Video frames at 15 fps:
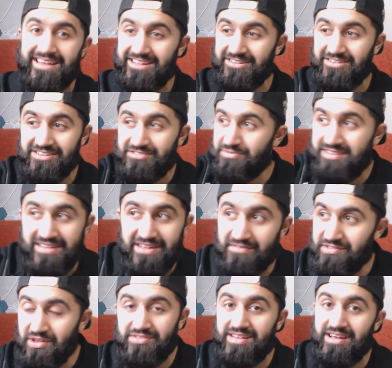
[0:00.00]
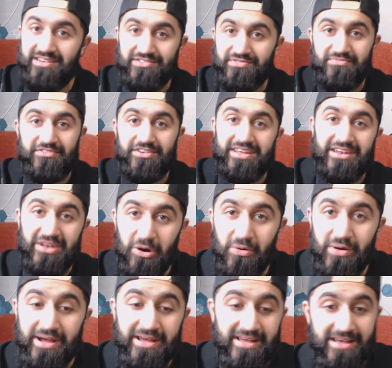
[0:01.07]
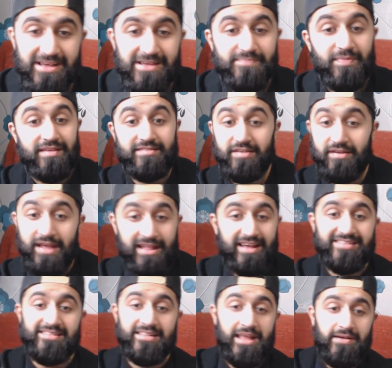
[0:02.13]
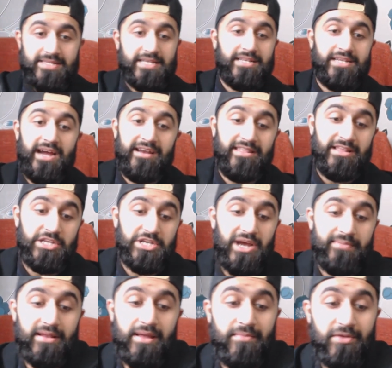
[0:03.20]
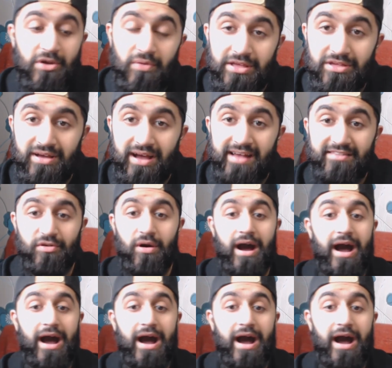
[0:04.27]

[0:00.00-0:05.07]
He just receives those L's from freaking nowhere. So yeah, that was the entirety of the chapter. Let me know what you guys thought.